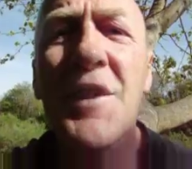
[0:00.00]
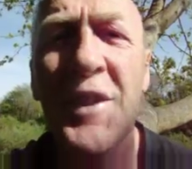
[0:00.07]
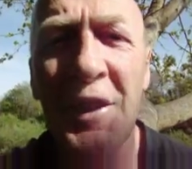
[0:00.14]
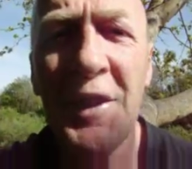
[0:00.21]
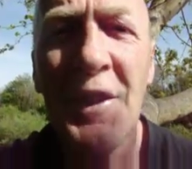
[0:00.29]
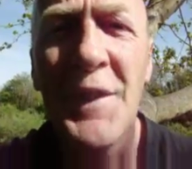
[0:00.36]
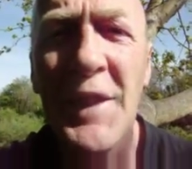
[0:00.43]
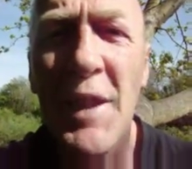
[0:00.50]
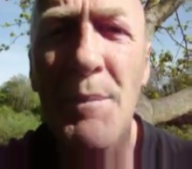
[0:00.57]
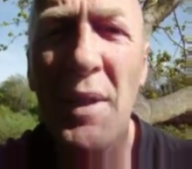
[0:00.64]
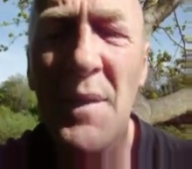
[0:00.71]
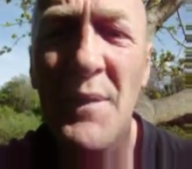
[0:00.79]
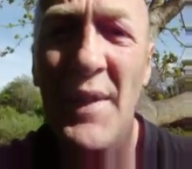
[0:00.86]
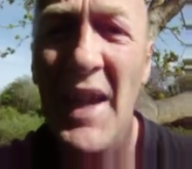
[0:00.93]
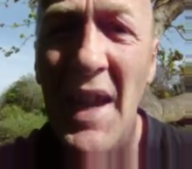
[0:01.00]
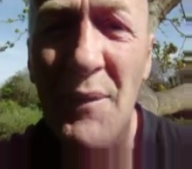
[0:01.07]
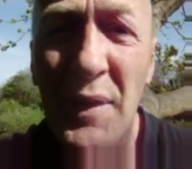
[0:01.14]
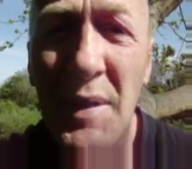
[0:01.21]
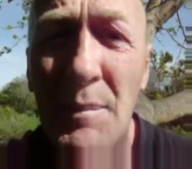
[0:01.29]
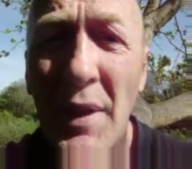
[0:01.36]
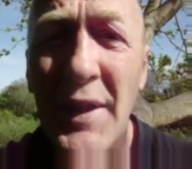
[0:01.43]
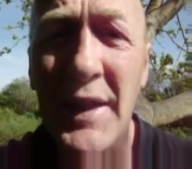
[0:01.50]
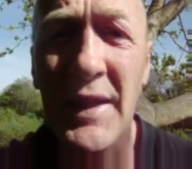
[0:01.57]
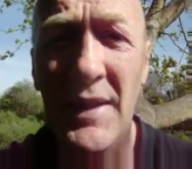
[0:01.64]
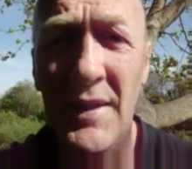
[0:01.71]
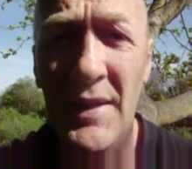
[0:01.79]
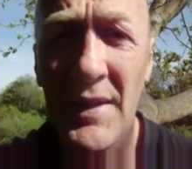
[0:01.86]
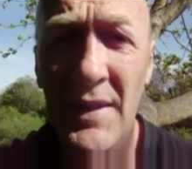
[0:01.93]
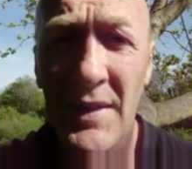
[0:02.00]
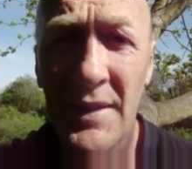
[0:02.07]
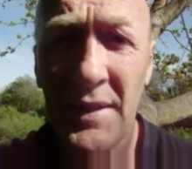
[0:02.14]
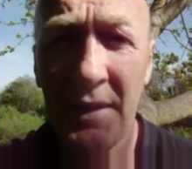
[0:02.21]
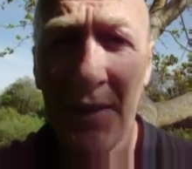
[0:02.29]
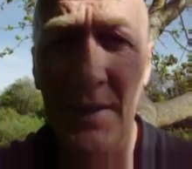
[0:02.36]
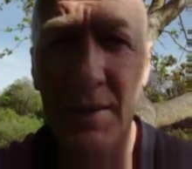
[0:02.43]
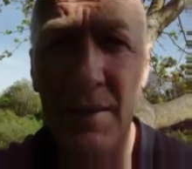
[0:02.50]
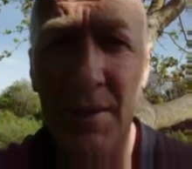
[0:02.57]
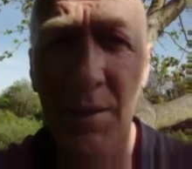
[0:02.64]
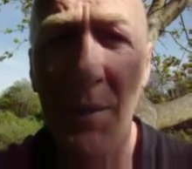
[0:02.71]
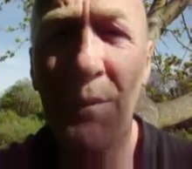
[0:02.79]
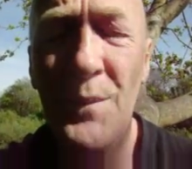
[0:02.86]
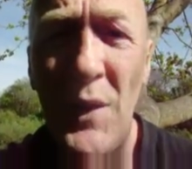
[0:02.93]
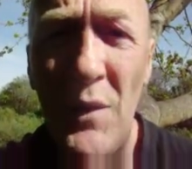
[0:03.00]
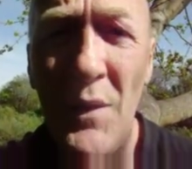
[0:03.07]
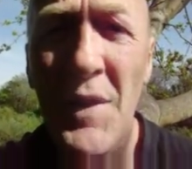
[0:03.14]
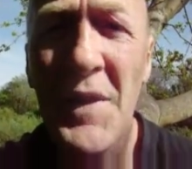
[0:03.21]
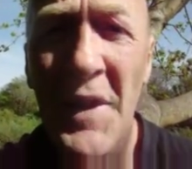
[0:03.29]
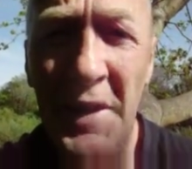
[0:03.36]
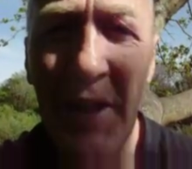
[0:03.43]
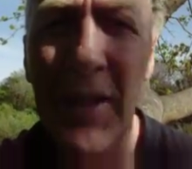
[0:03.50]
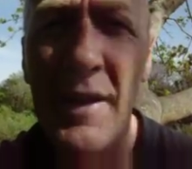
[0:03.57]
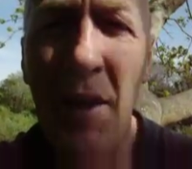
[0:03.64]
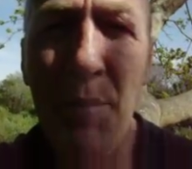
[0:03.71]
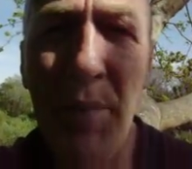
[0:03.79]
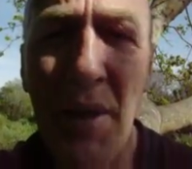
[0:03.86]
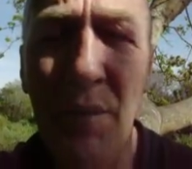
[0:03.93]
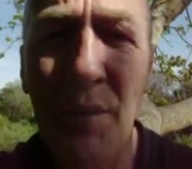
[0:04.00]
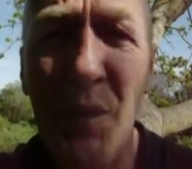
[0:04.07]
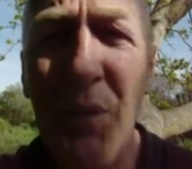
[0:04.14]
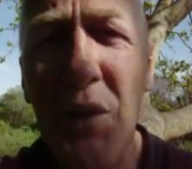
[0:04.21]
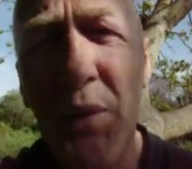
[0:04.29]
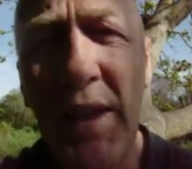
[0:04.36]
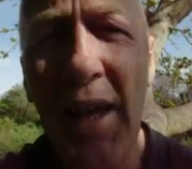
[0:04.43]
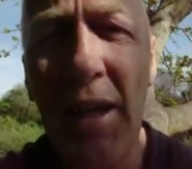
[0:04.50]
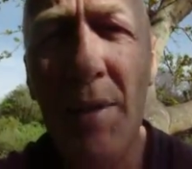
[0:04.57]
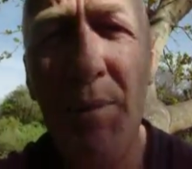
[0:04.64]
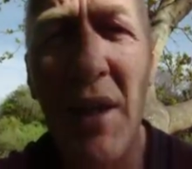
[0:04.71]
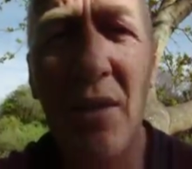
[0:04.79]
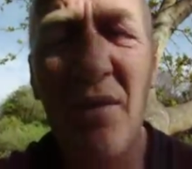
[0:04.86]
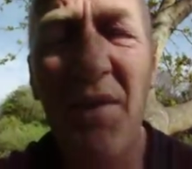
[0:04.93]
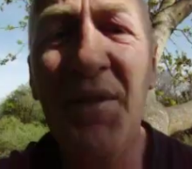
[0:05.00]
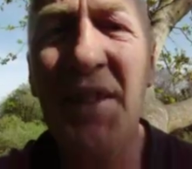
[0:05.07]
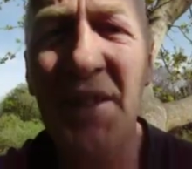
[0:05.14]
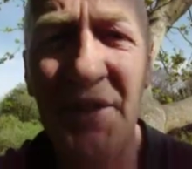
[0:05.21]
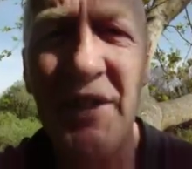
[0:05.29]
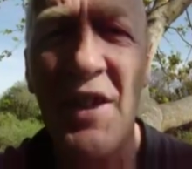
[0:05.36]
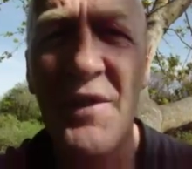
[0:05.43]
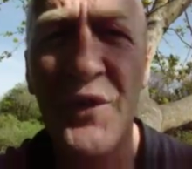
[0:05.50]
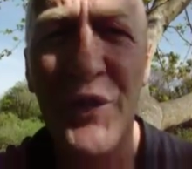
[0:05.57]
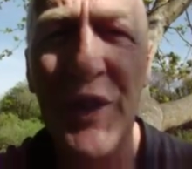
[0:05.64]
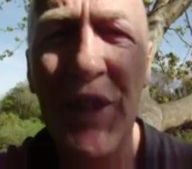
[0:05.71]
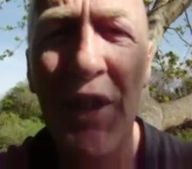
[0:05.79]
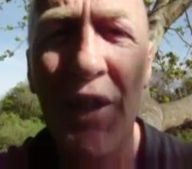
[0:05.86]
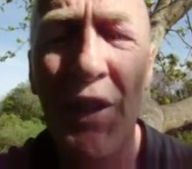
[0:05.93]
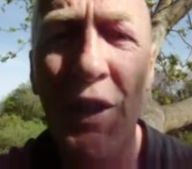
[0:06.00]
none of the above. Everybody. Vote none of the above. If you care about this country,